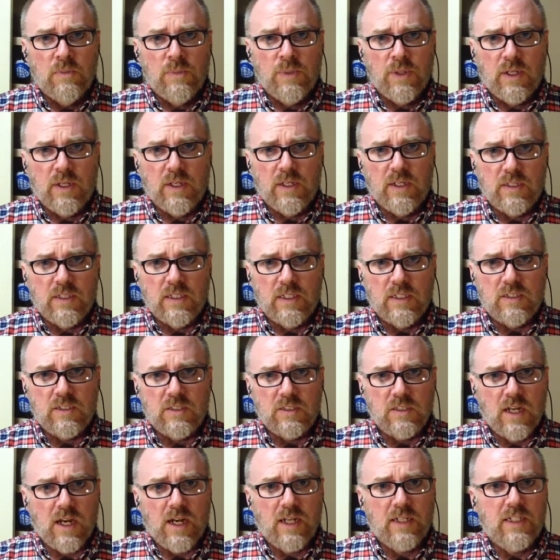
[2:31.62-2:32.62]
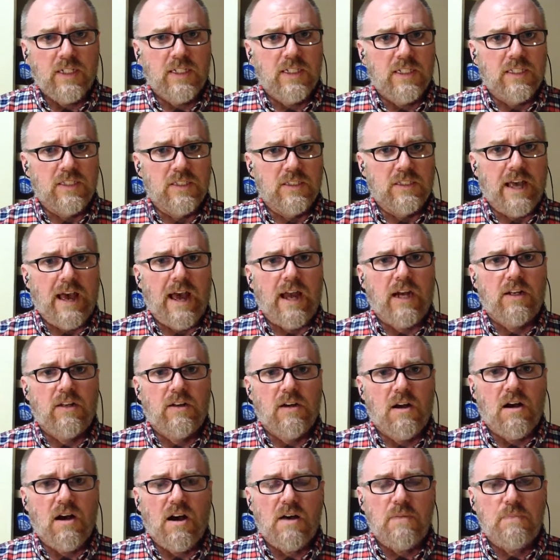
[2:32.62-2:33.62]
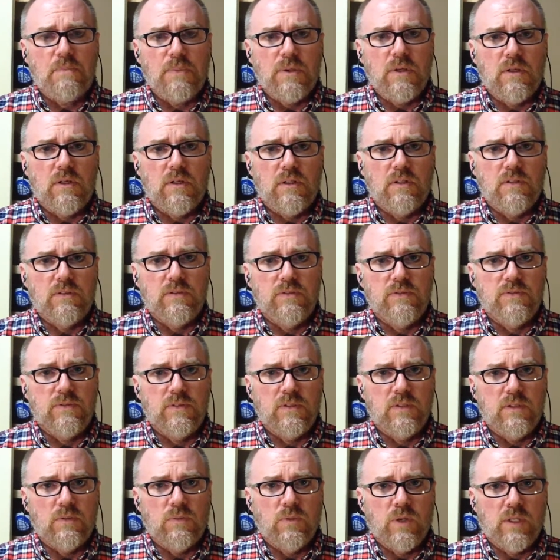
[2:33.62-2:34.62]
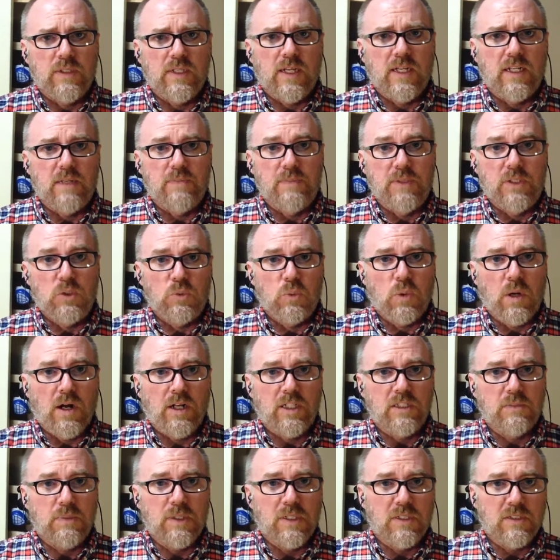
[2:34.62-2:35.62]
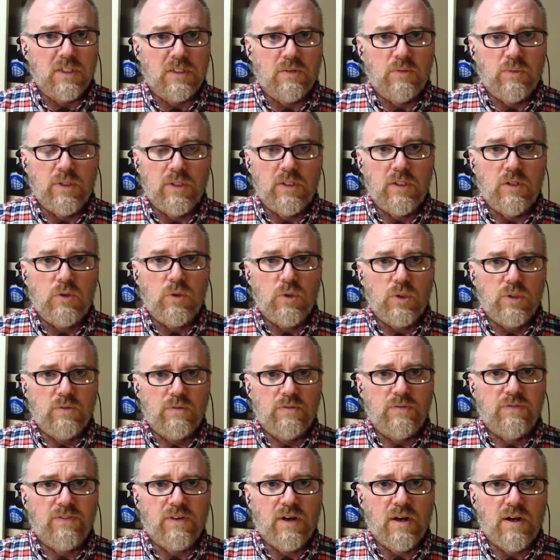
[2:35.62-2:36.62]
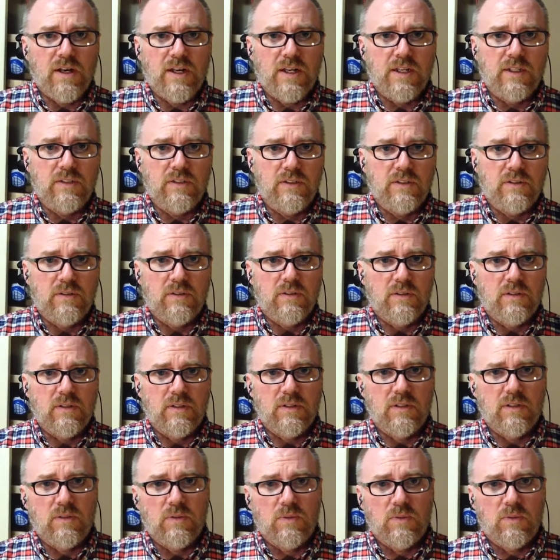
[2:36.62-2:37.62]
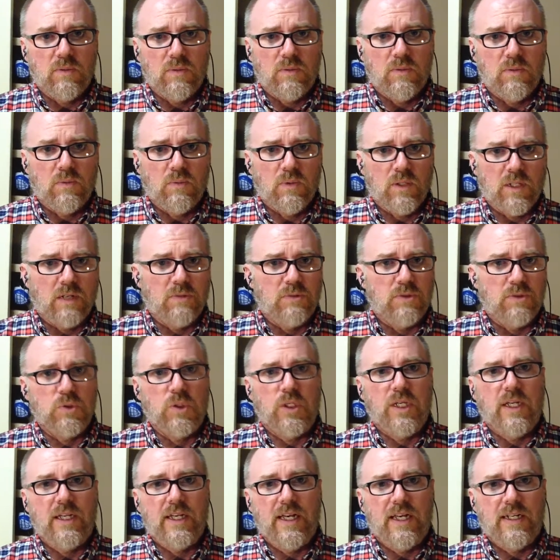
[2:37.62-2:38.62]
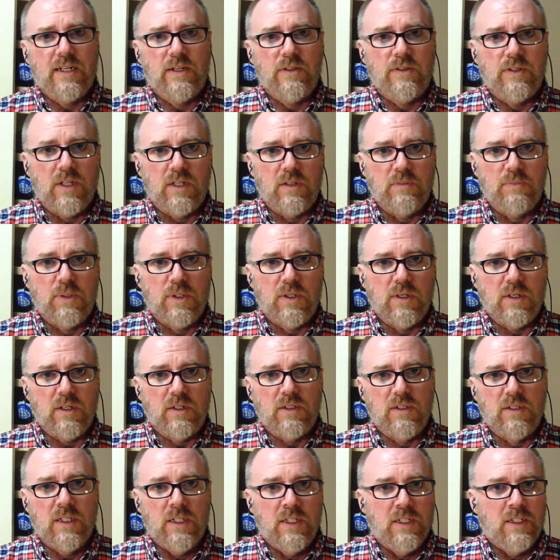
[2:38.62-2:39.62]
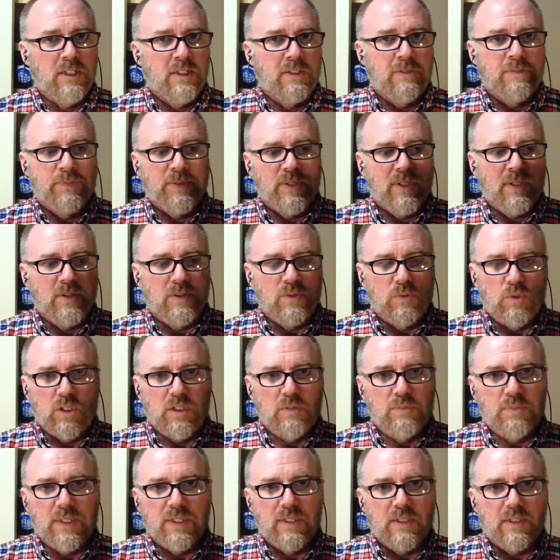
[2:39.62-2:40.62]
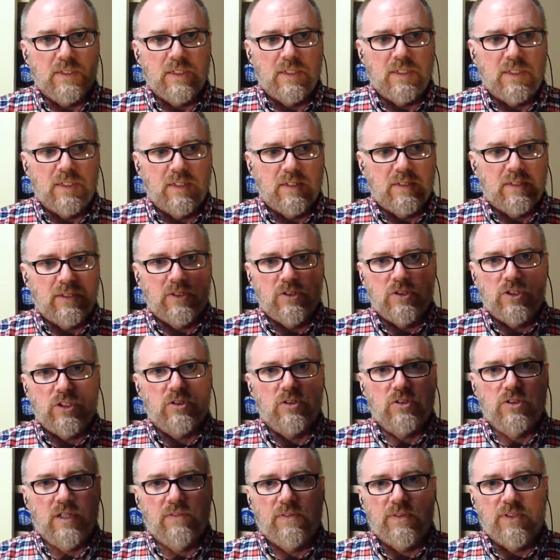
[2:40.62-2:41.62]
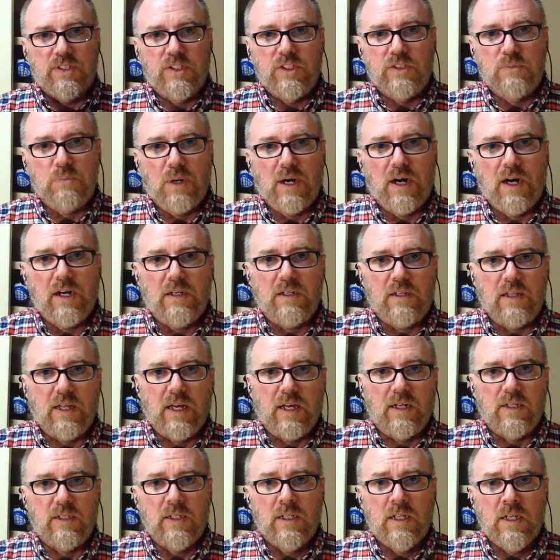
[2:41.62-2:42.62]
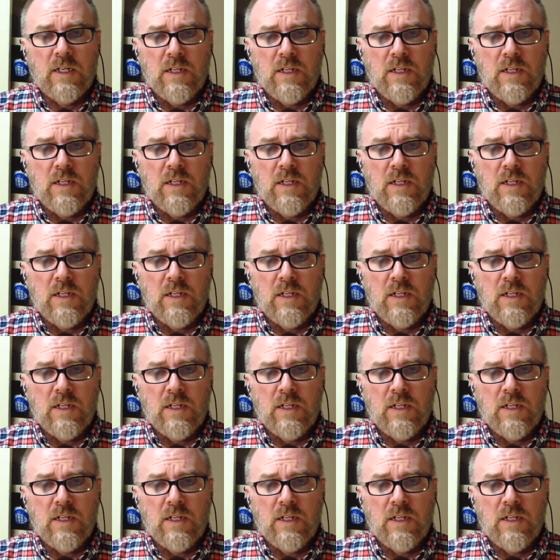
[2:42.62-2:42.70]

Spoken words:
And it's not an exact copy of what that image was, because I really couldn't find what I was looking at out in Alberta. You know, it would have been 6 or 7 years prior to that.